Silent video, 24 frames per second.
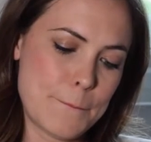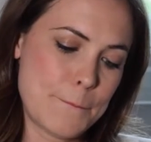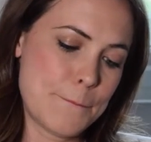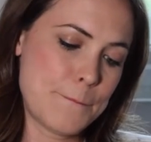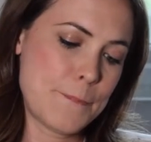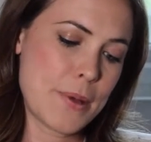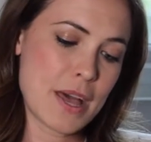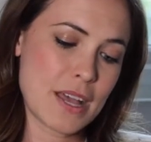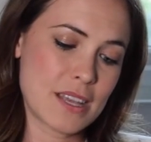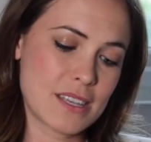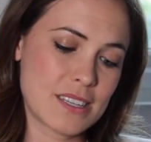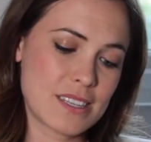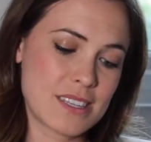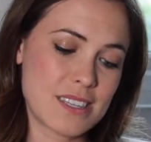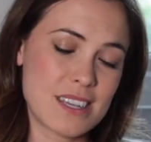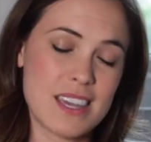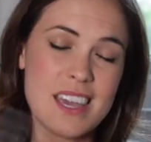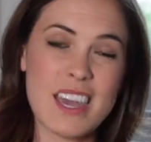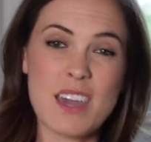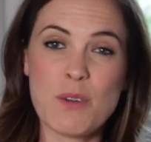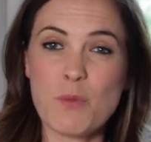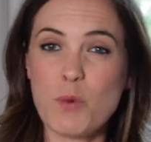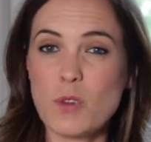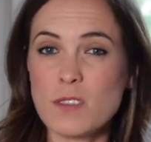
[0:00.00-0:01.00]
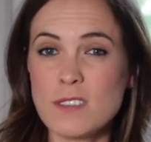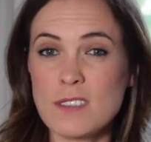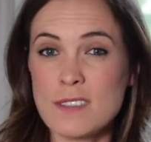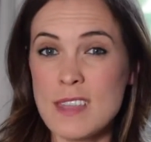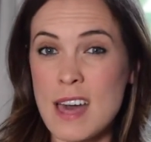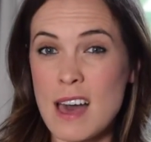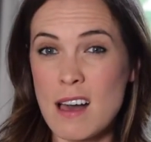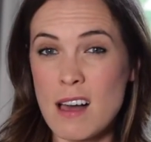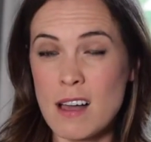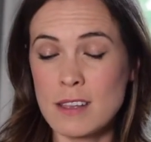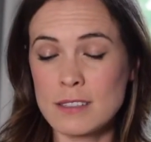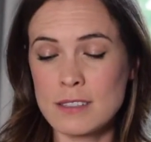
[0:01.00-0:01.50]
but it wasn't
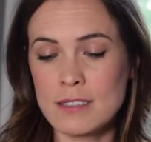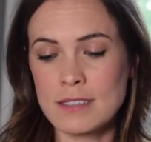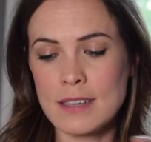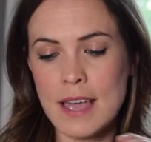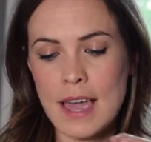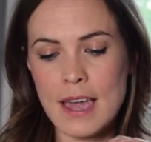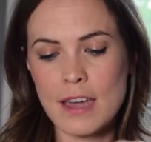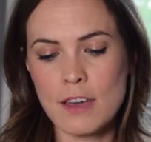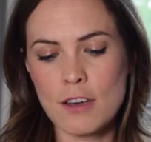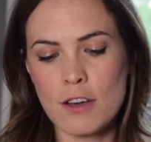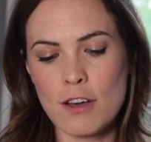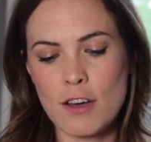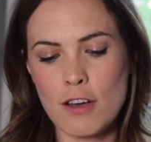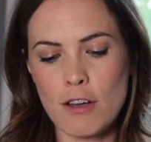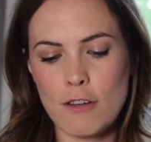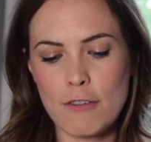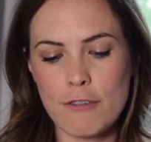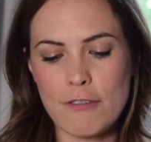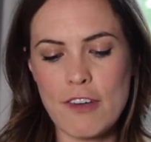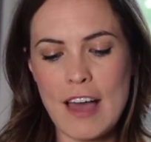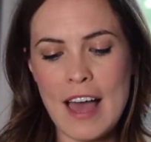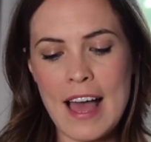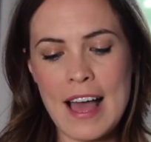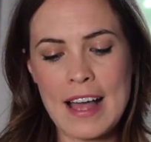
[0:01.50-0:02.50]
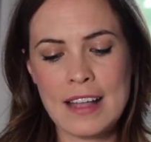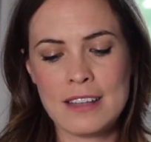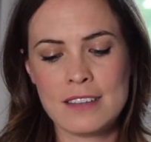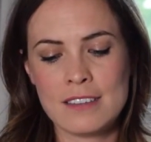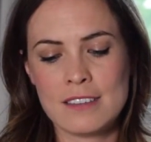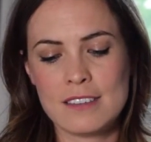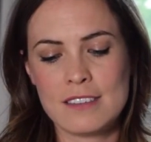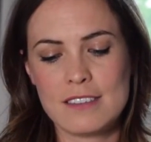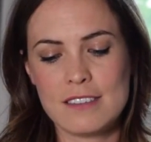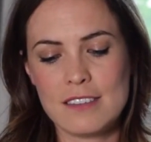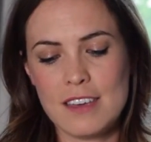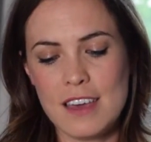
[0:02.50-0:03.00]
that hard to take off
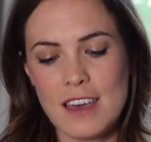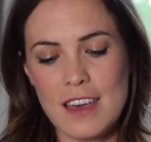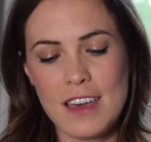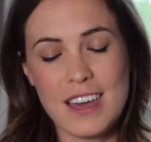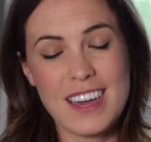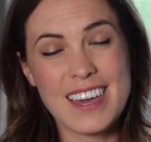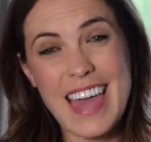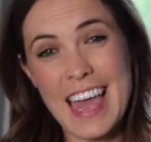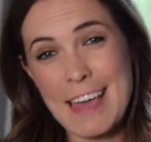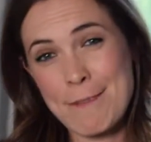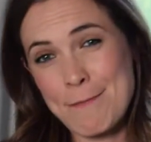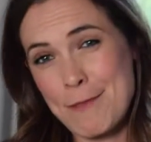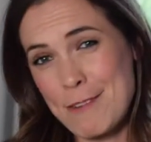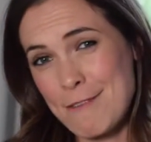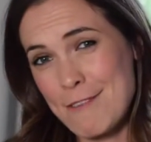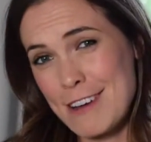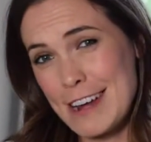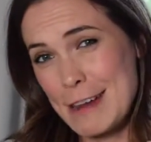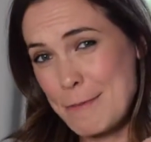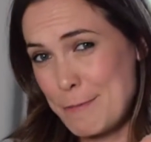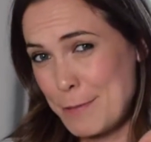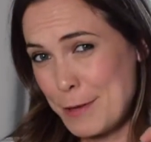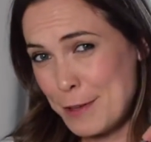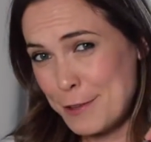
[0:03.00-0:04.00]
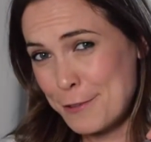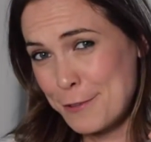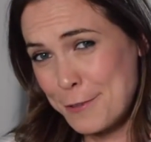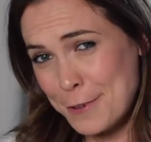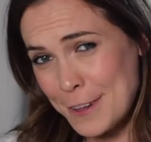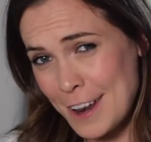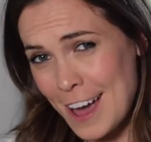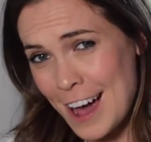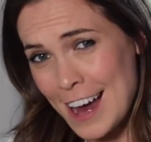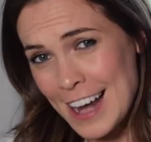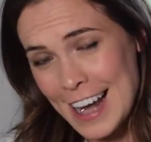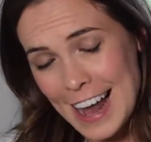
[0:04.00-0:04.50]
and gave me really
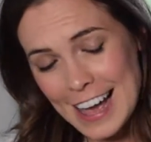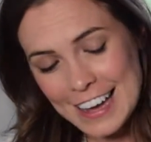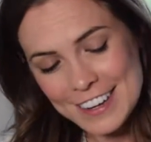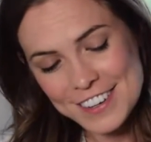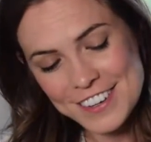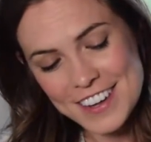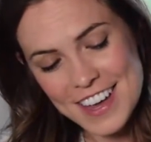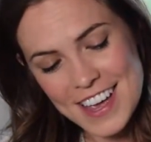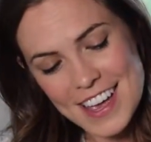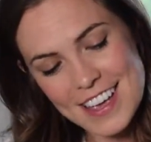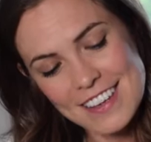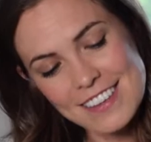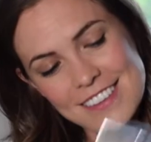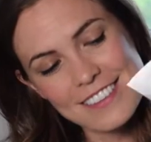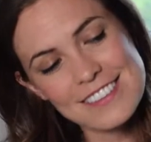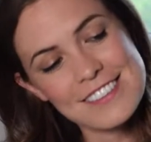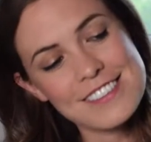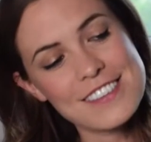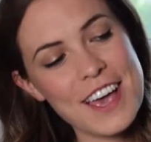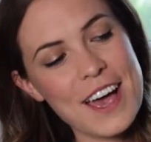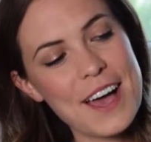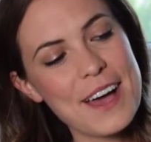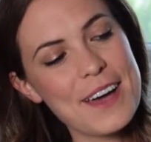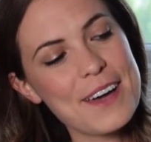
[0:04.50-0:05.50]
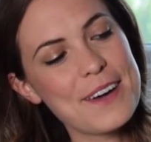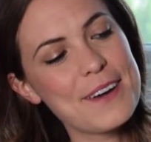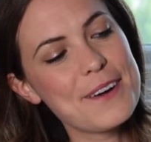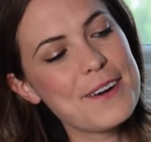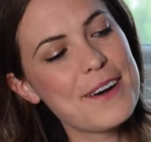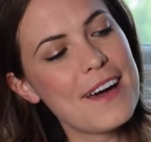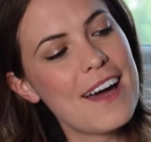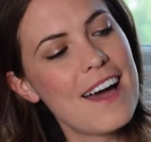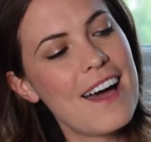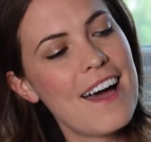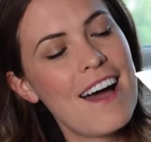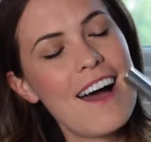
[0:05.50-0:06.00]
beautiful eyelashes. So
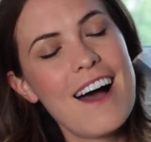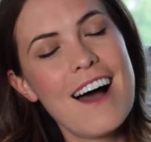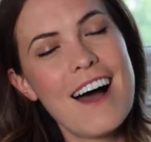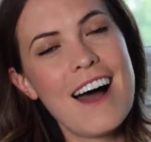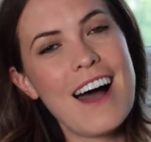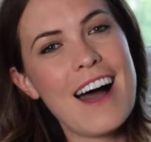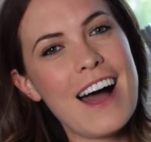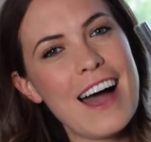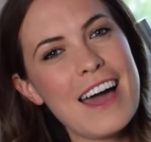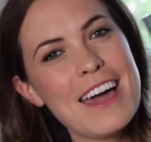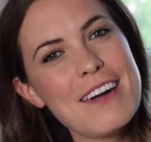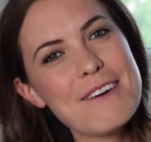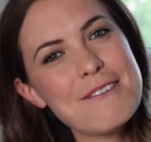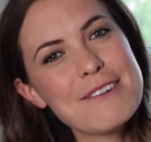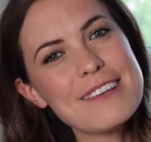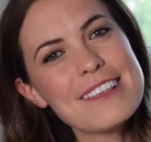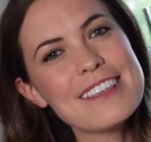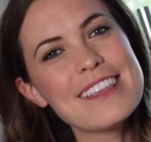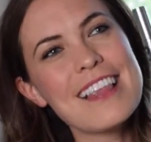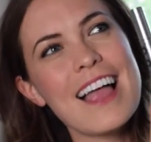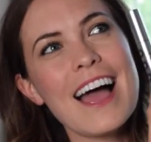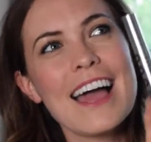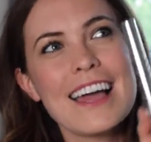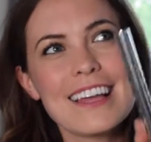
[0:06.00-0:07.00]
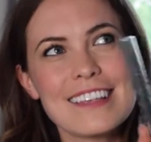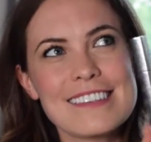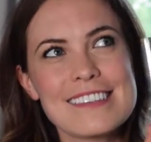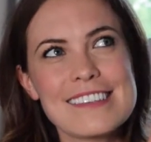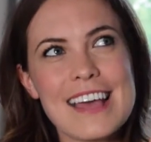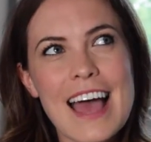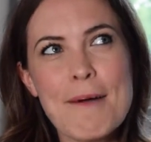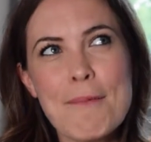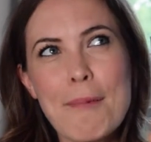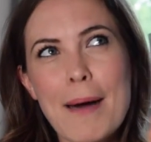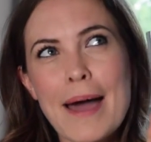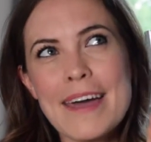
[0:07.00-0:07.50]
I would like
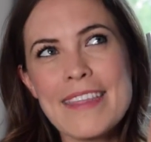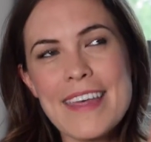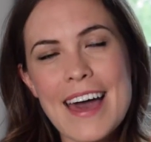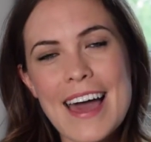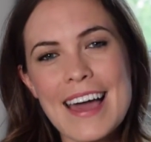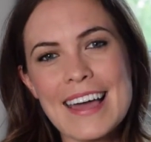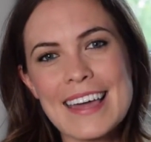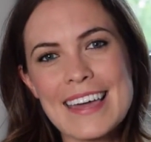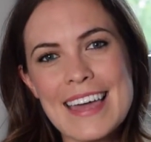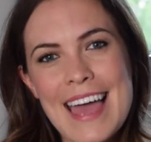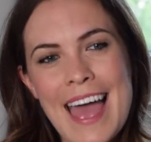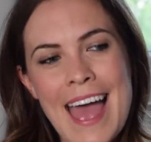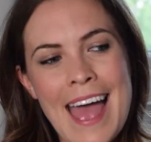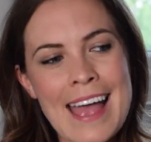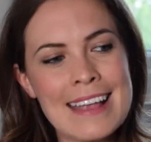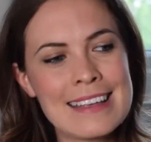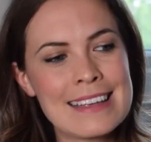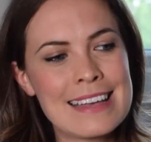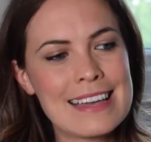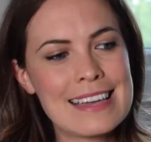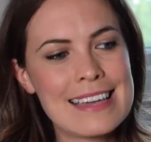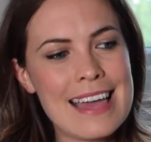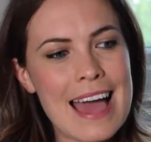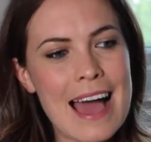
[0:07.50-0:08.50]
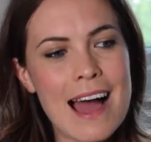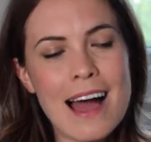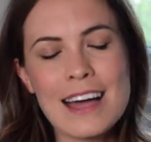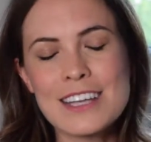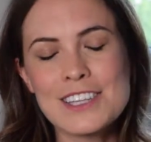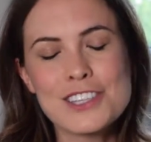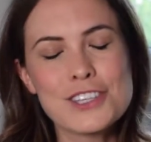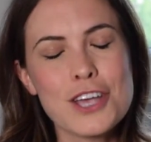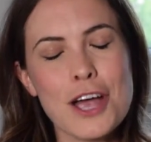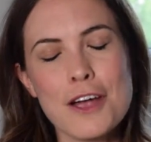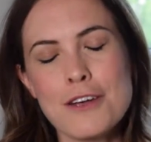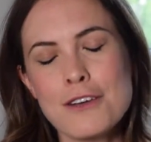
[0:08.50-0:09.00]
to buy that again. Yeah,
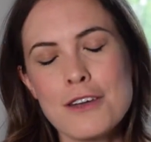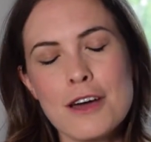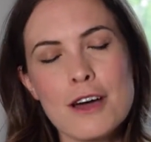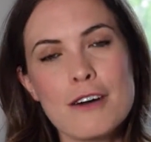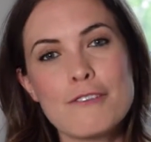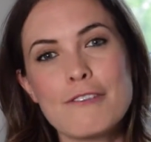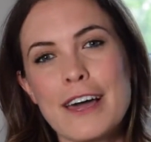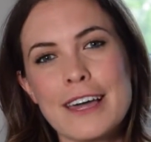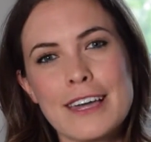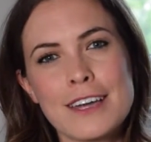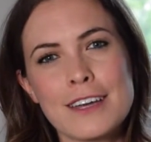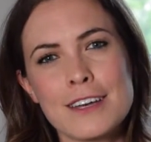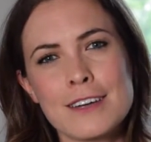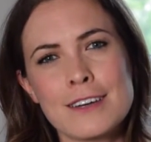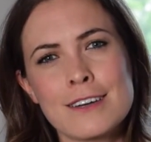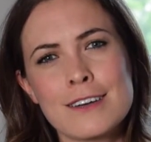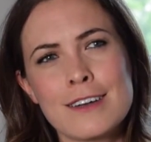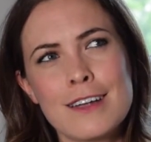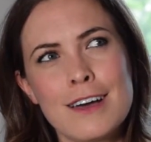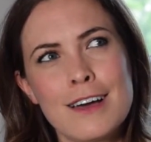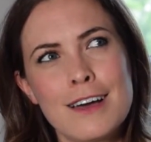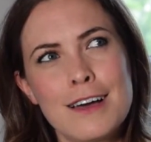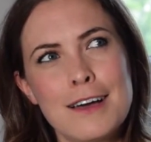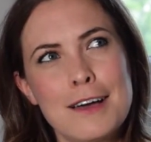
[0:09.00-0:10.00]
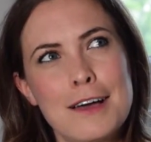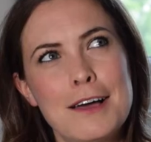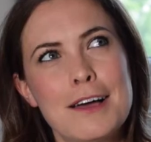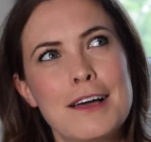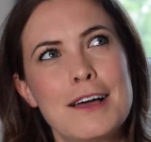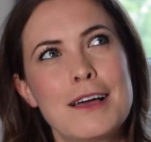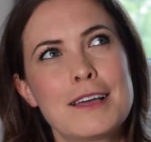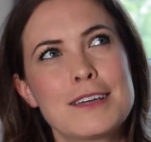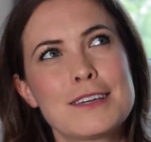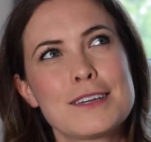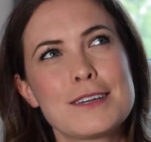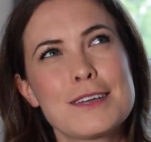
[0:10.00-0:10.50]
I don't know if I can
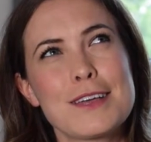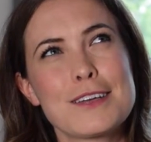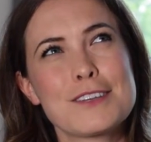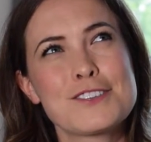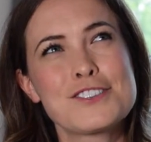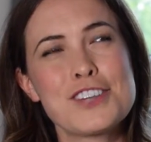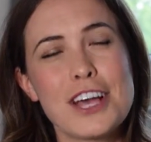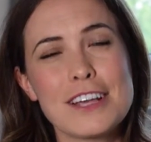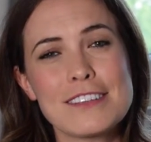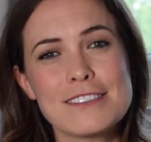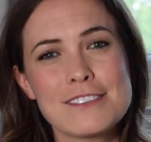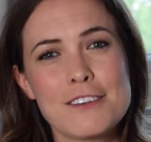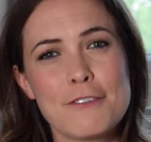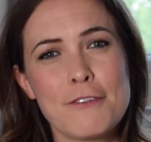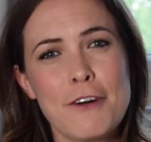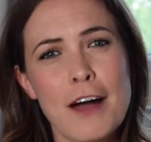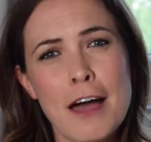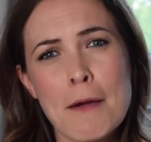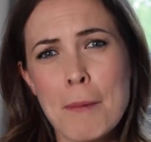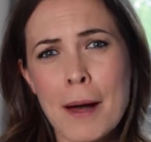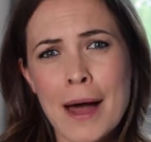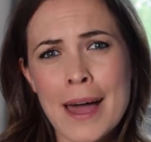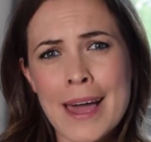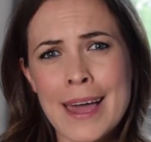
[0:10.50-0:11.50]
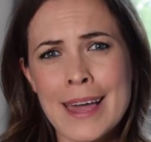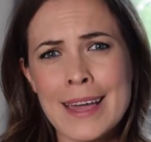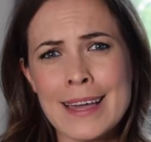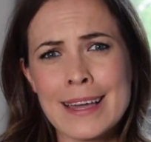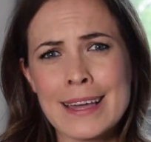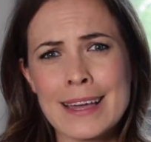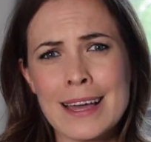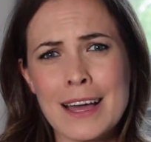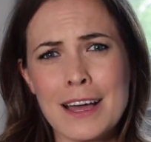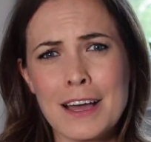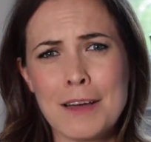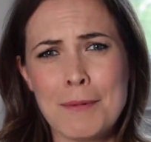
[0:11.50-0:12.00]
justify
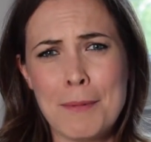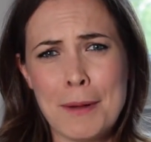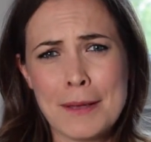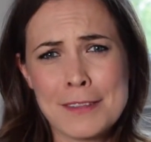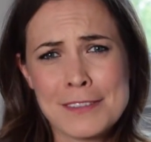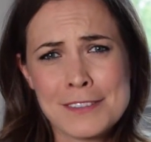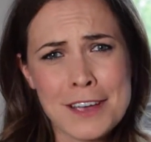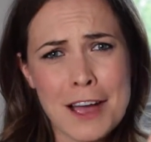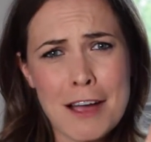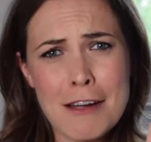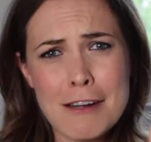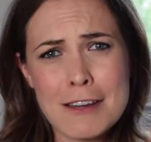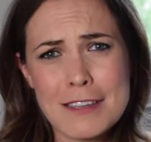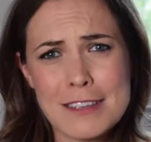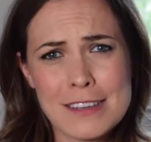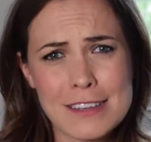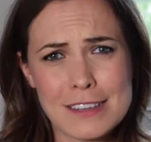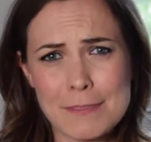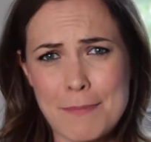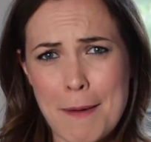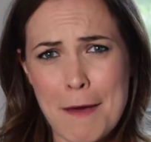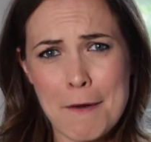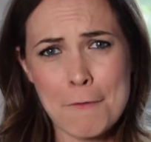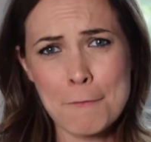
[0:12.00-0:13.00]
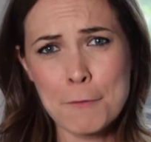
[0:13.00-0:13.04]
buying a mascara that's about